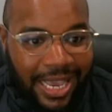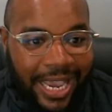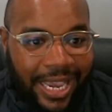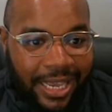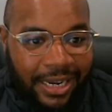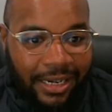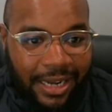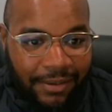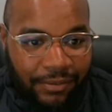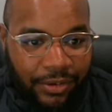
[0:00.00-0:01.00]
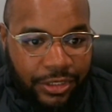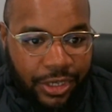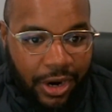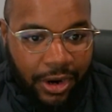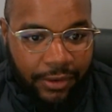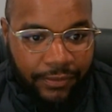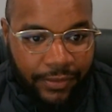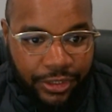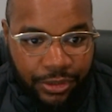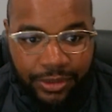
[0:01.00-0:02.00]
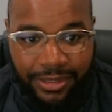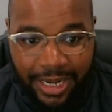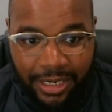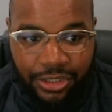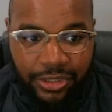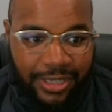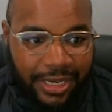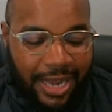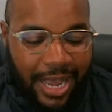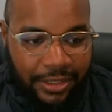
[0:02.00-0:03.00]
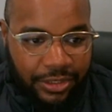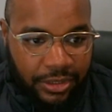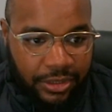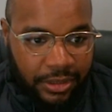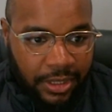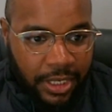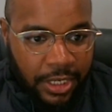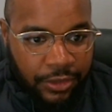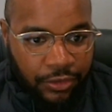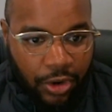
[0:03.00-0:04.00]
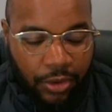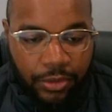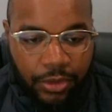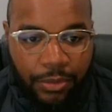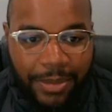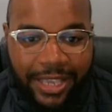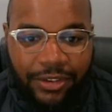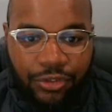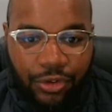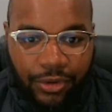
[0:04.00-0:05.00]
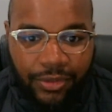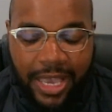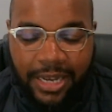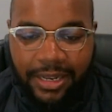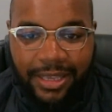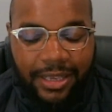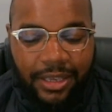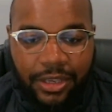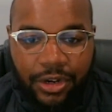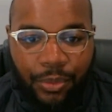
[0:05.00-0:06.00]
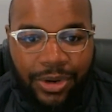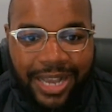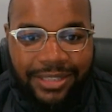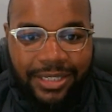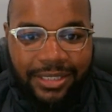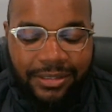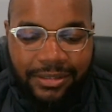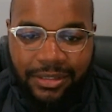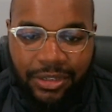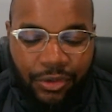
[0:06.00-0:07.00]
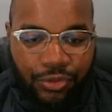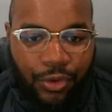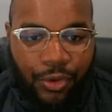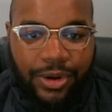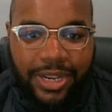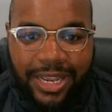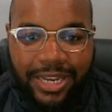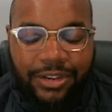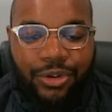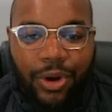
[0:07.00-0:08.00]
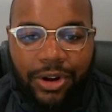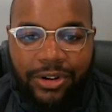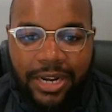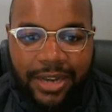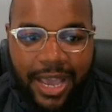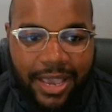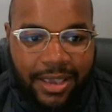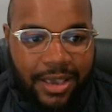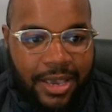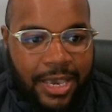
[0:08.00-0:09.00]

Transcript: and leverage artificial intelligence technologies. So, making sure that, we're not just, throwing it into our day to day.